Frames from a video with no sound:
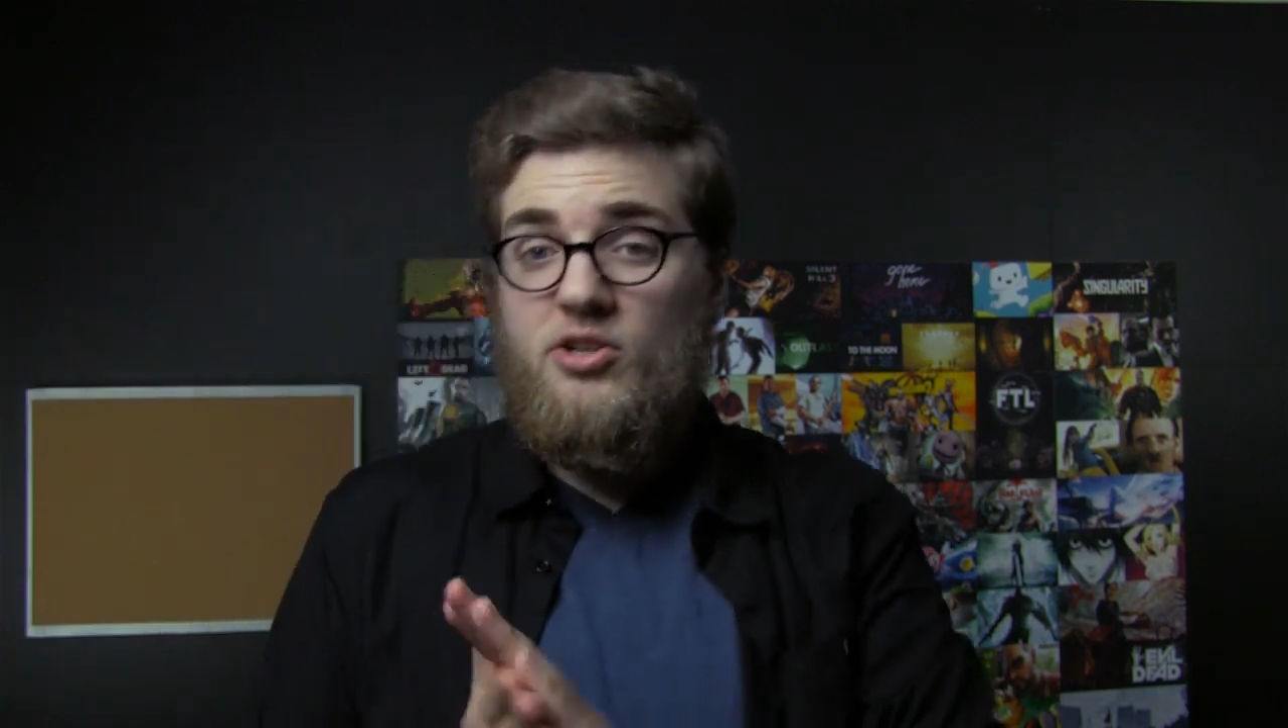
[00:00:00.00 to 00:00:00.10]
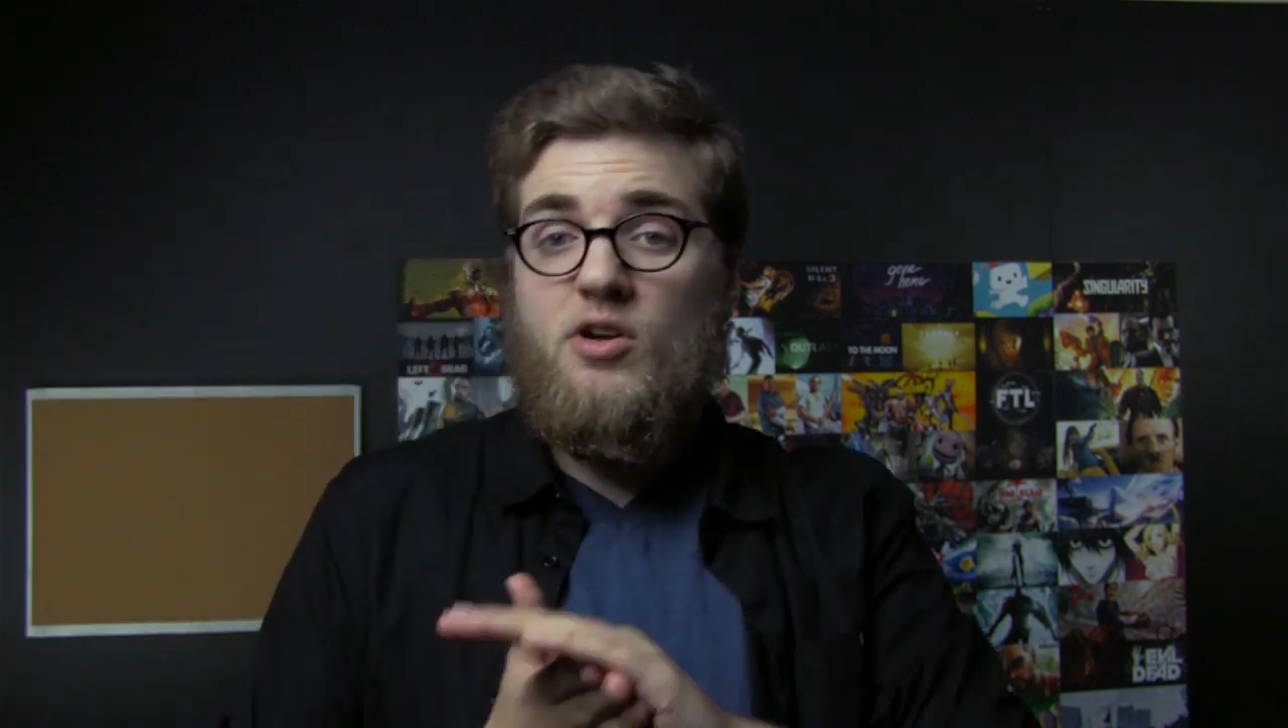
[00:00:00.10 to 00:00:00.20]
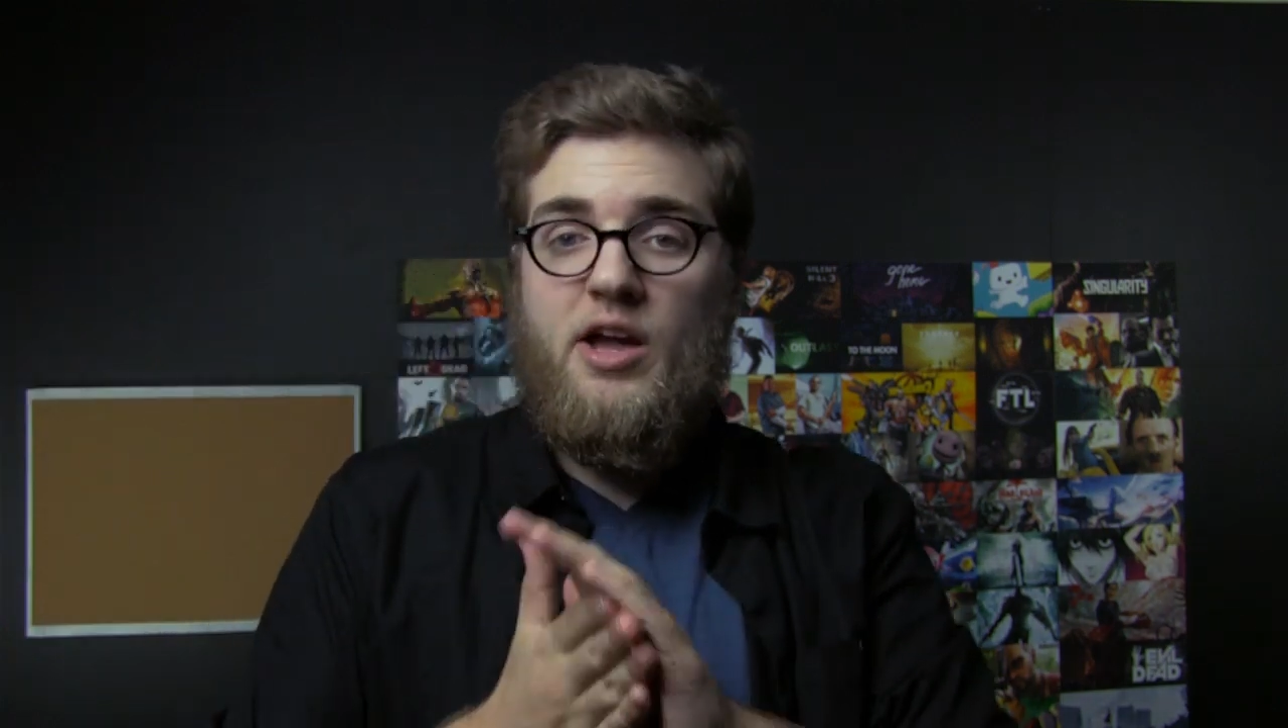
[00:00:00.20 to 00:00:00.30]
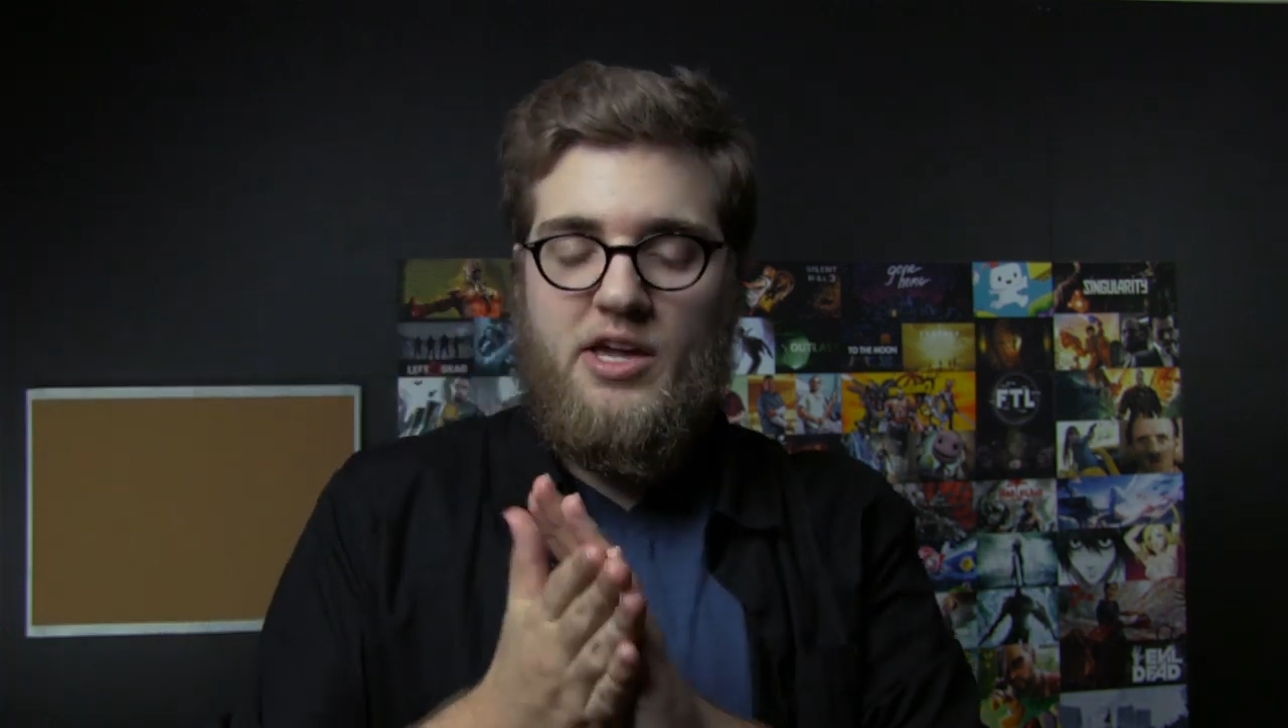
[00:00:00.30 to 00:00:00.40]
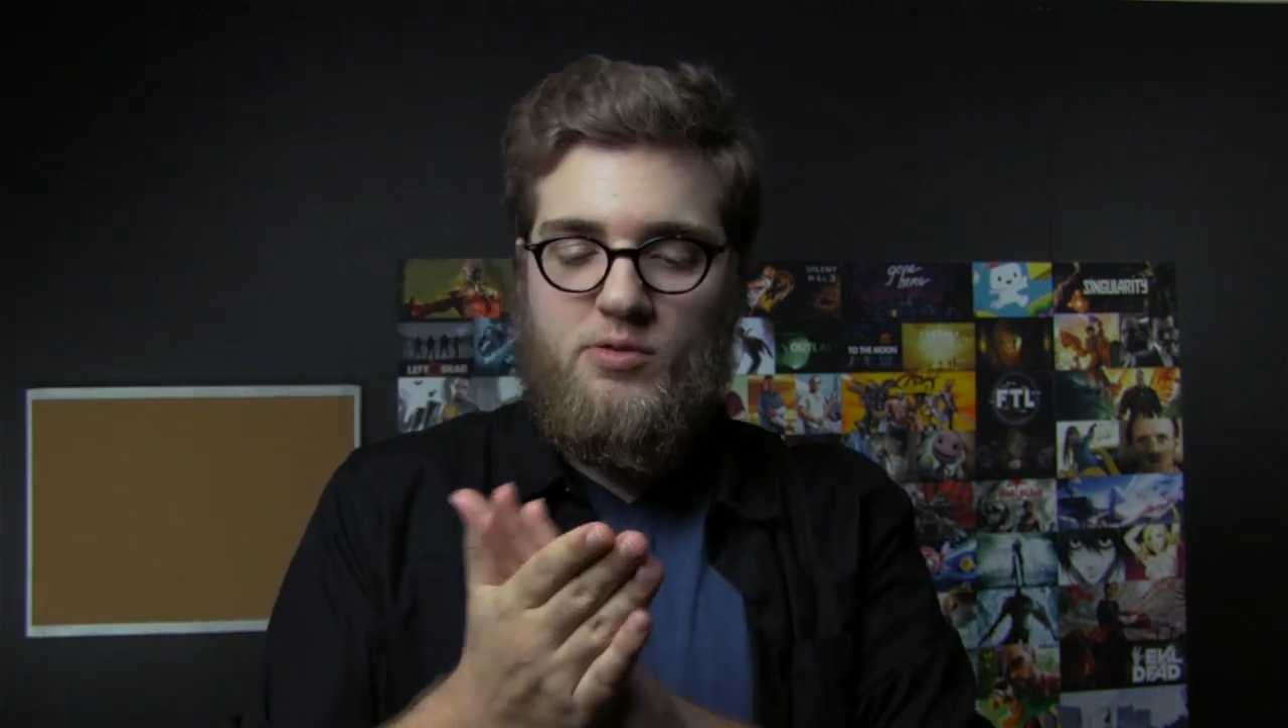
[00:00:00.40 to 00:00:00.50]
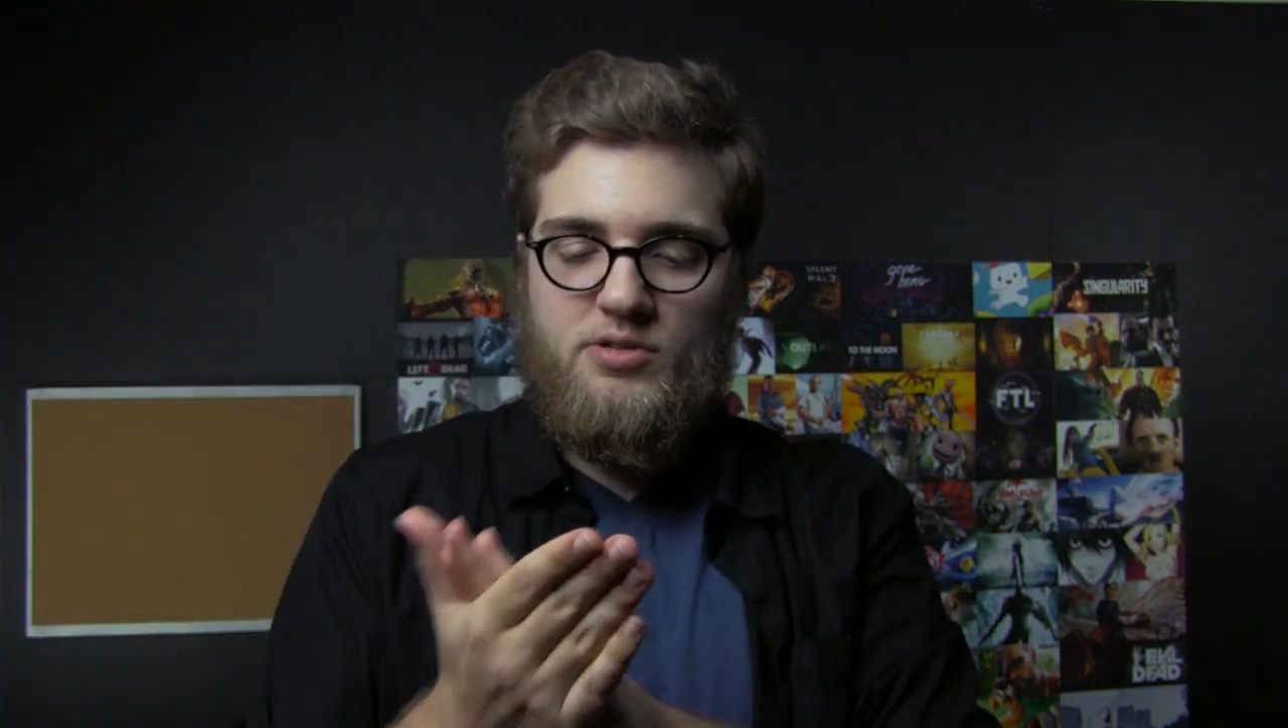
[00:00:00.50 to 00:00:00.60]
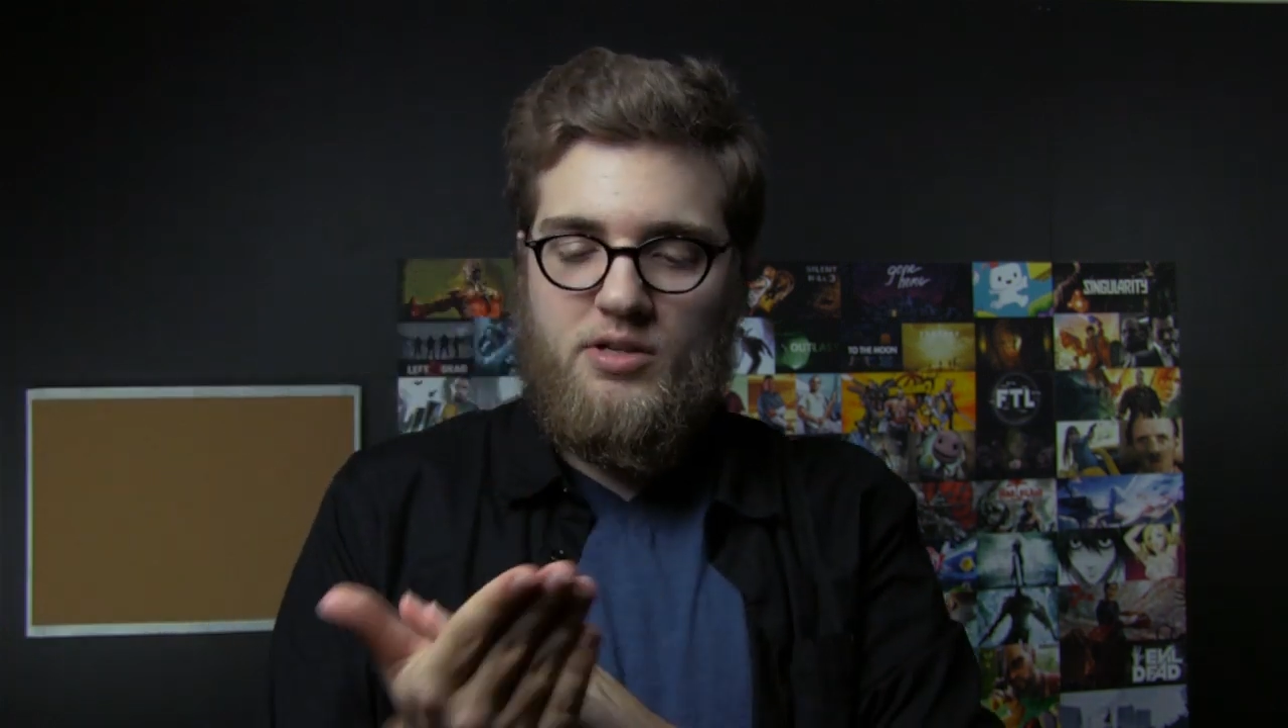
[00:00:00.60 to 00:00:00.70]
sure I use